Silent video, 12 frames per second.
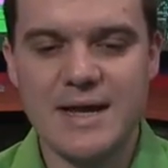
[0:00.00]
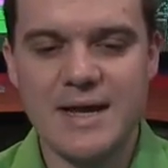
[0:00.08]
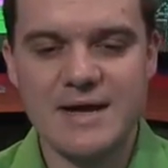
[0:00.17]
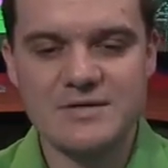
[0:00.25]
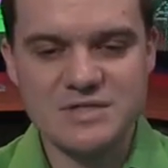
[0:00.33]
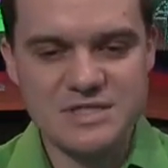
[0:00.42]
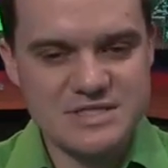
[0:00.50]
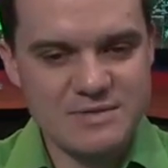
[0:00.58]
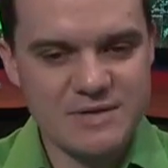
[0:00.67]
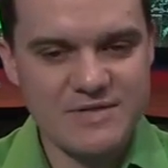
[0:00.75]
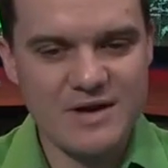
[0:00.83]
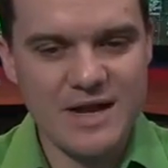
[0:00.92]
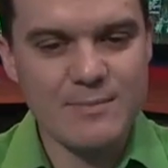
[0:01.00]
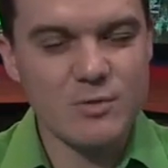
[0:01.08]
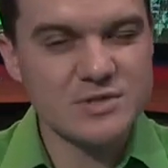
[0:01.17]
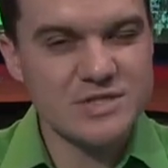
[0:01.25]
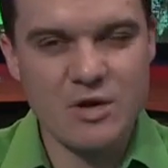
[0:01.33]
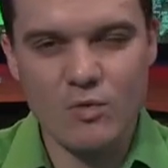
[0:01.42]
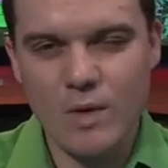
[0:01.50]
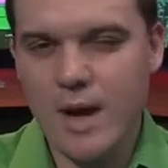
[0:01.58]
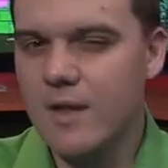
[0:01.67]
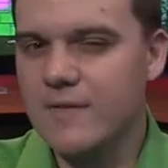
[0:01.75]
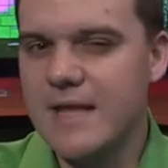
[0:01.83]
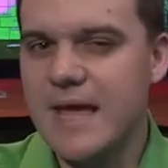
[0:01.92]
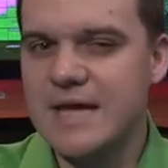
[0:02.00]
as you can see right there, is kind of right on the